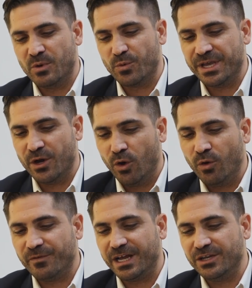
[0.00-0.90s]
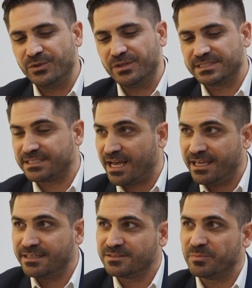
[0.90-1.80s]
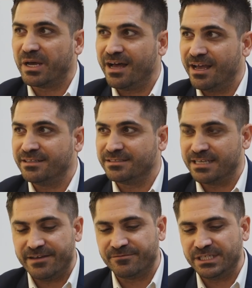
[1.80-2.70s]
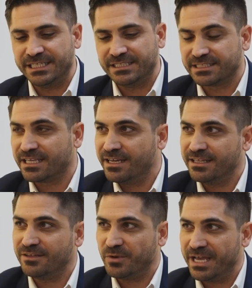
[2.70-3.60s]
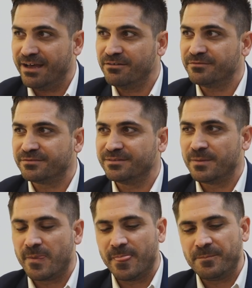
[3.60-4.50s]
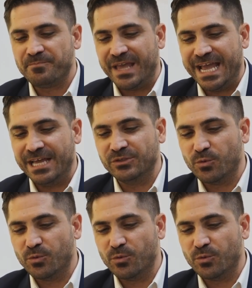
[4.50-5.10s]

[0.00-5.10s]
We all value the science behind every design that we have. And